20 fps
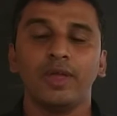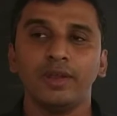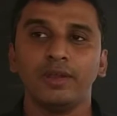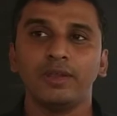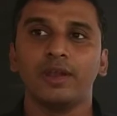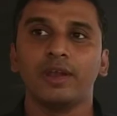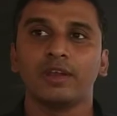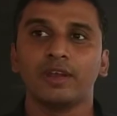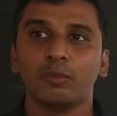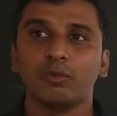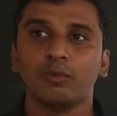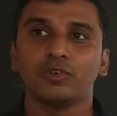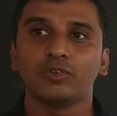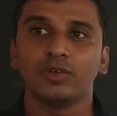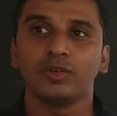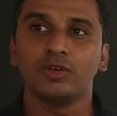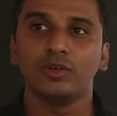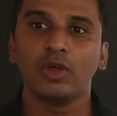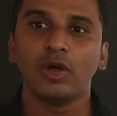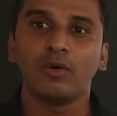direct
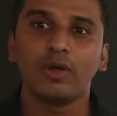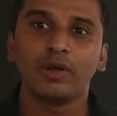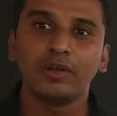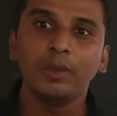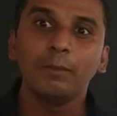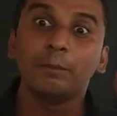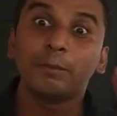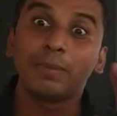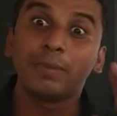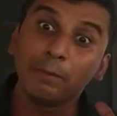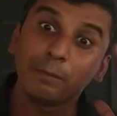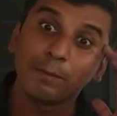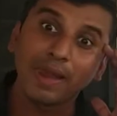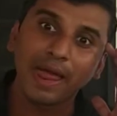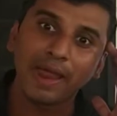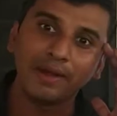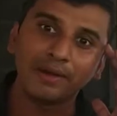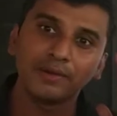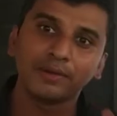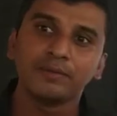abortion. You have already
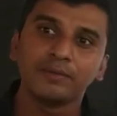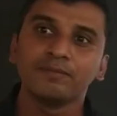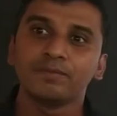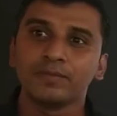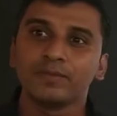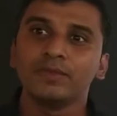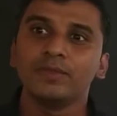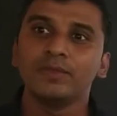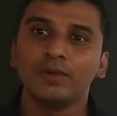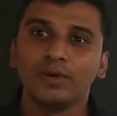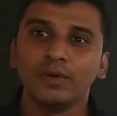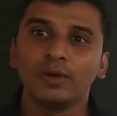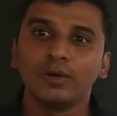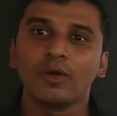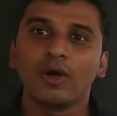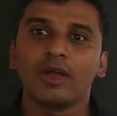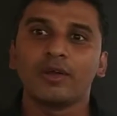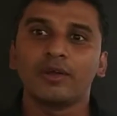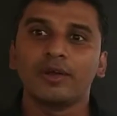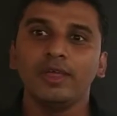pre-planned.
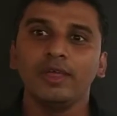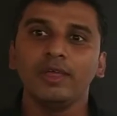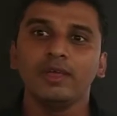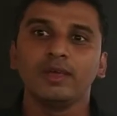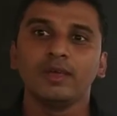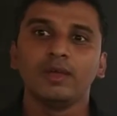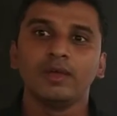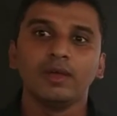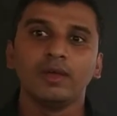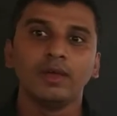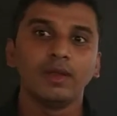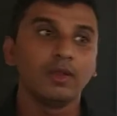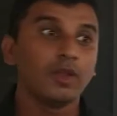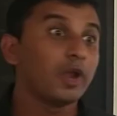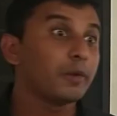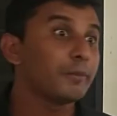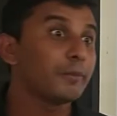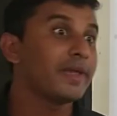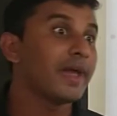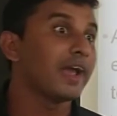You already,
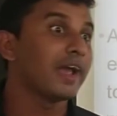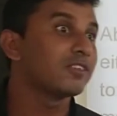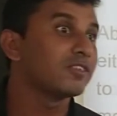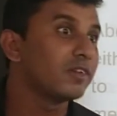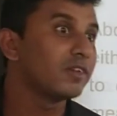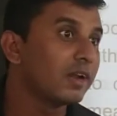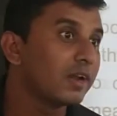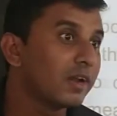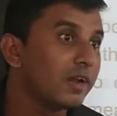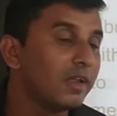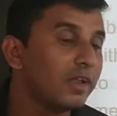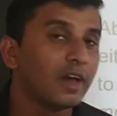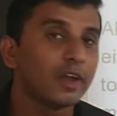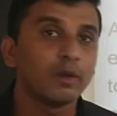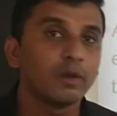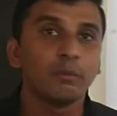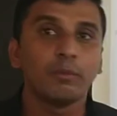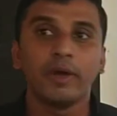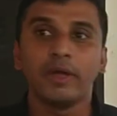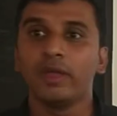not by accidentally
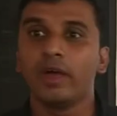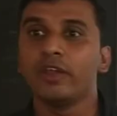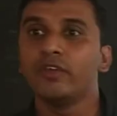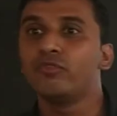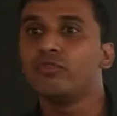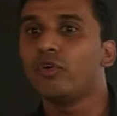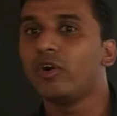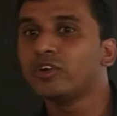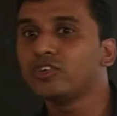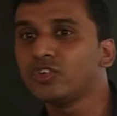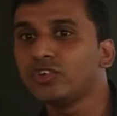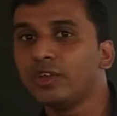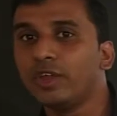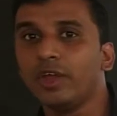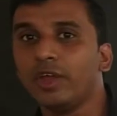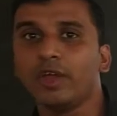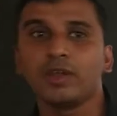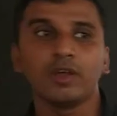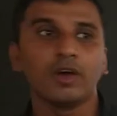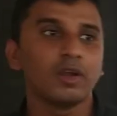or by
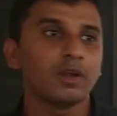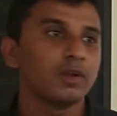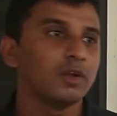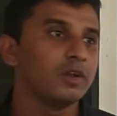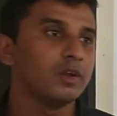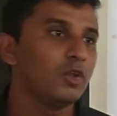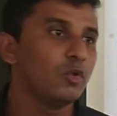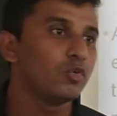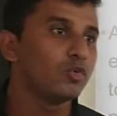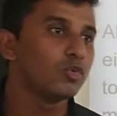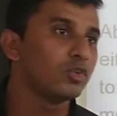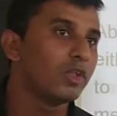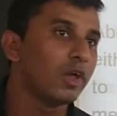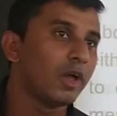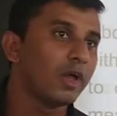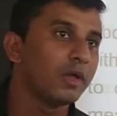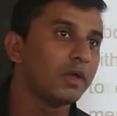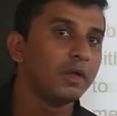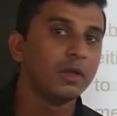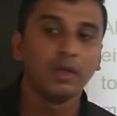unfortunate or due to
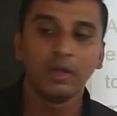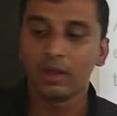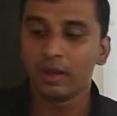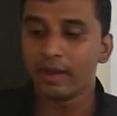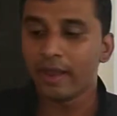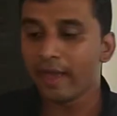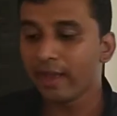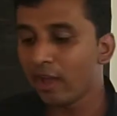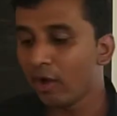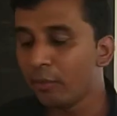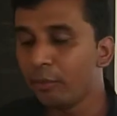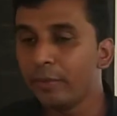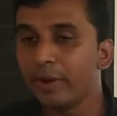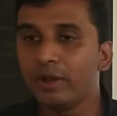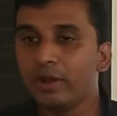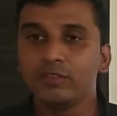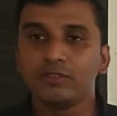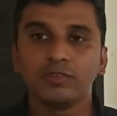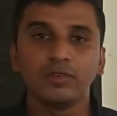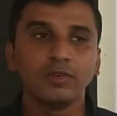the lack of
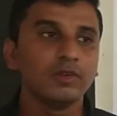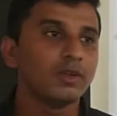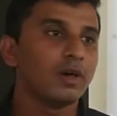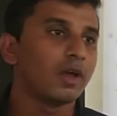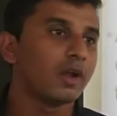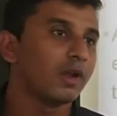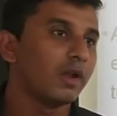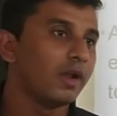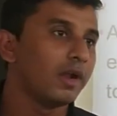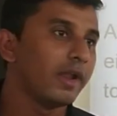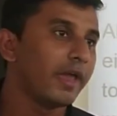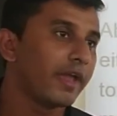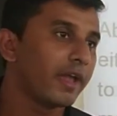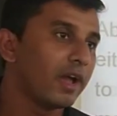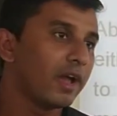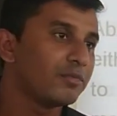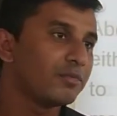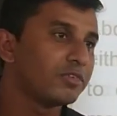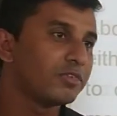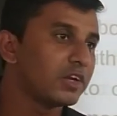medicine or lack
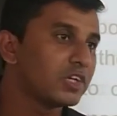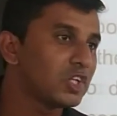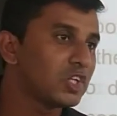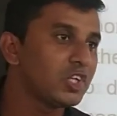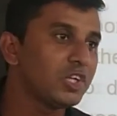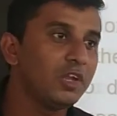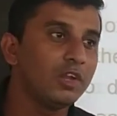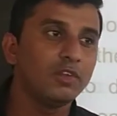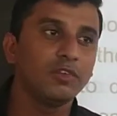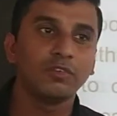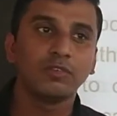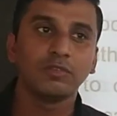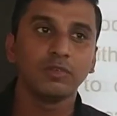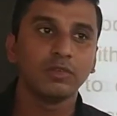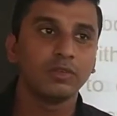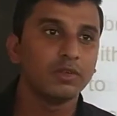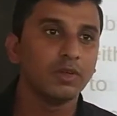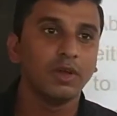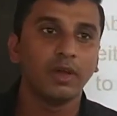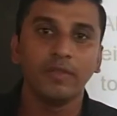of surgeons
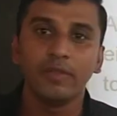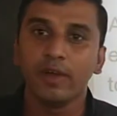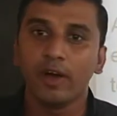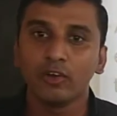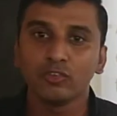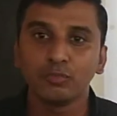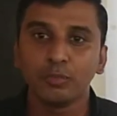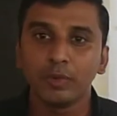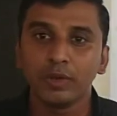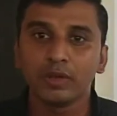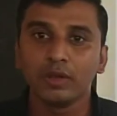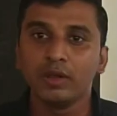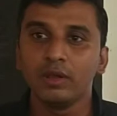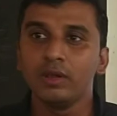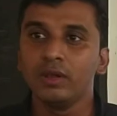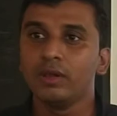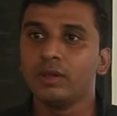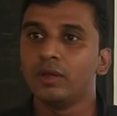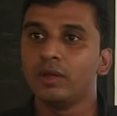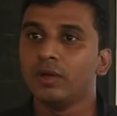at the
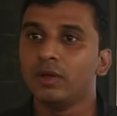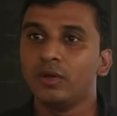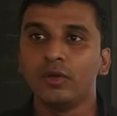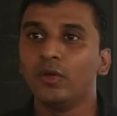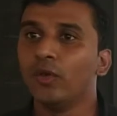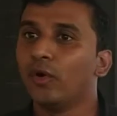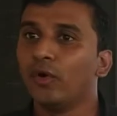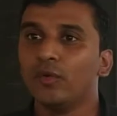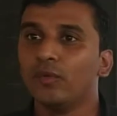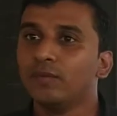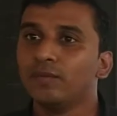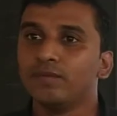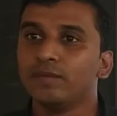hospital. No.